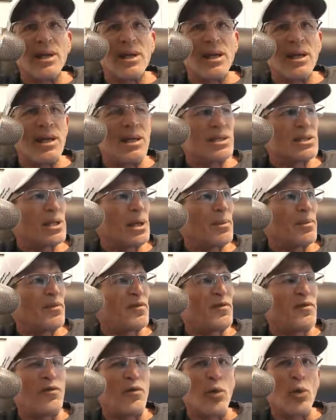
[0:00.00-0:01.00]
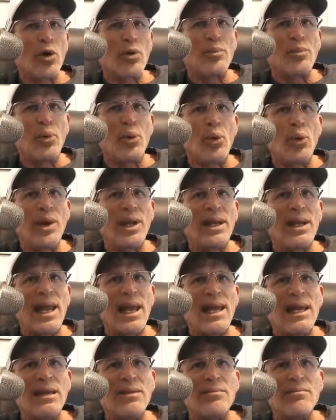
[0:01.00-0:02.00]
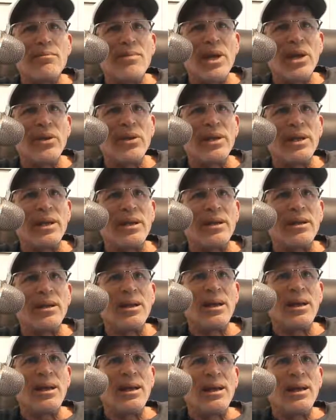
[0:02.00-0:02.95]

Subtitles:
He's up 4.8 million,